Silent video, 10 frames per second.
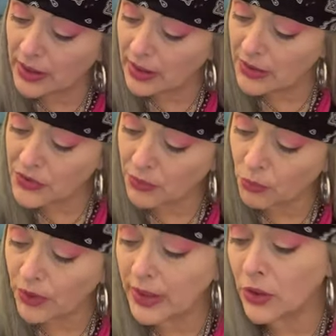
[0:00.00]
it's a
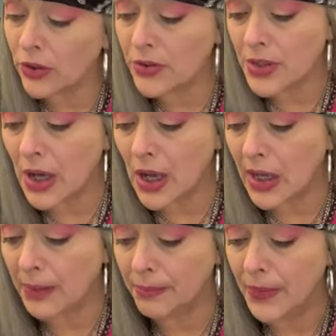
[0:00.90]
really good
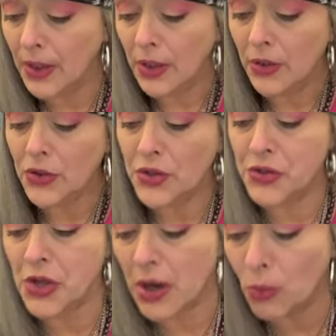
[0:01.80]
time to
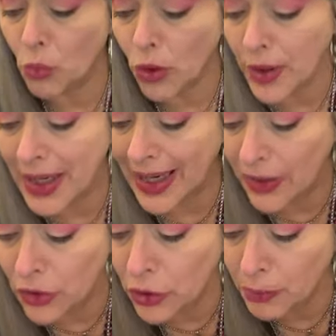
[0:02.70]
start
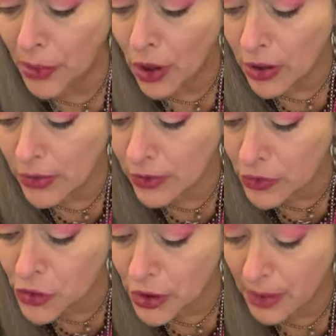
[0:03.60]
working new
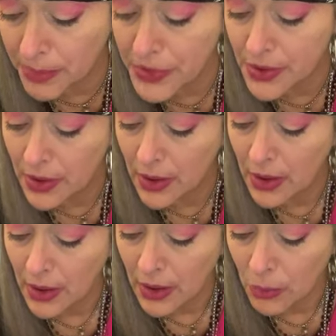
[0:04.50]
partnerships
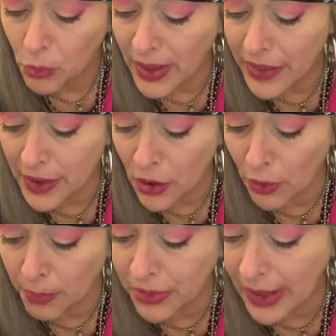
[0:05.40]
with
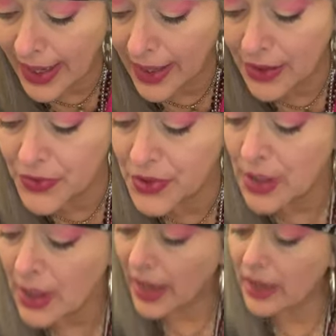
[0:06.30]
your plans.
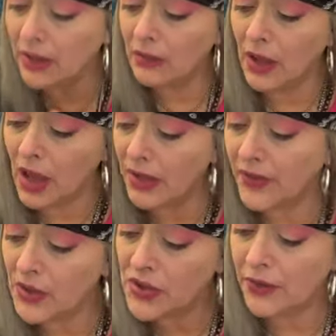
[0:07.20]
And a lot of
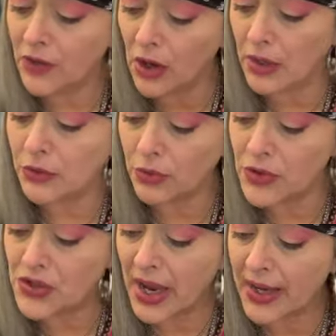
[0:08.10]
us have gone through
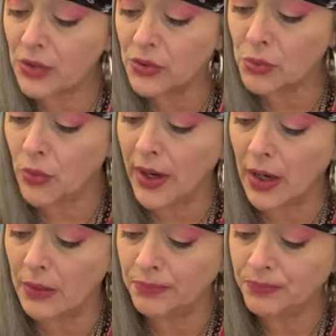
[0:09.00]
cycles
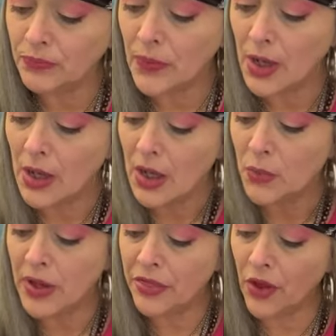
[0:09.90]
where
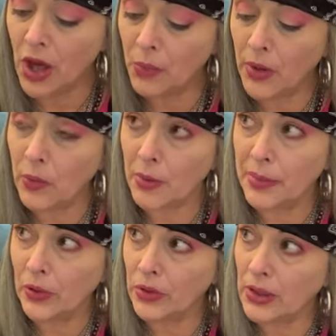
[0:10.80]
we thought we were
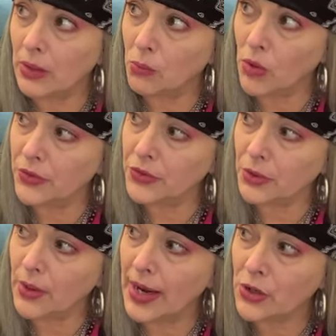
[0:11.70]
building in one
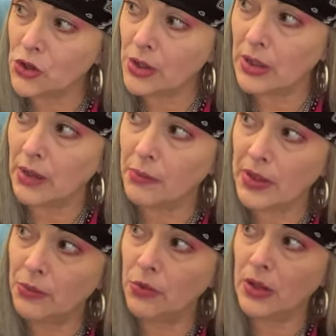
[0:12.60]
direction and
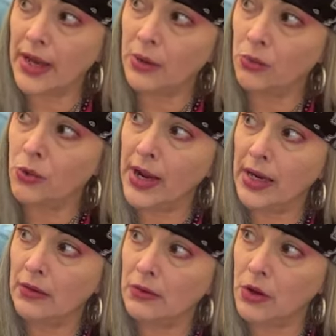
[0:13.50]
we were like,
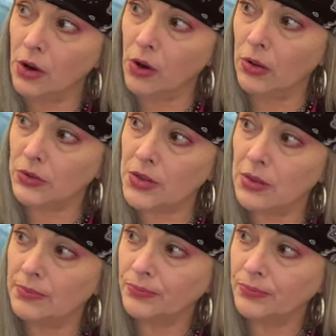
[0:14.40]
wait, halt.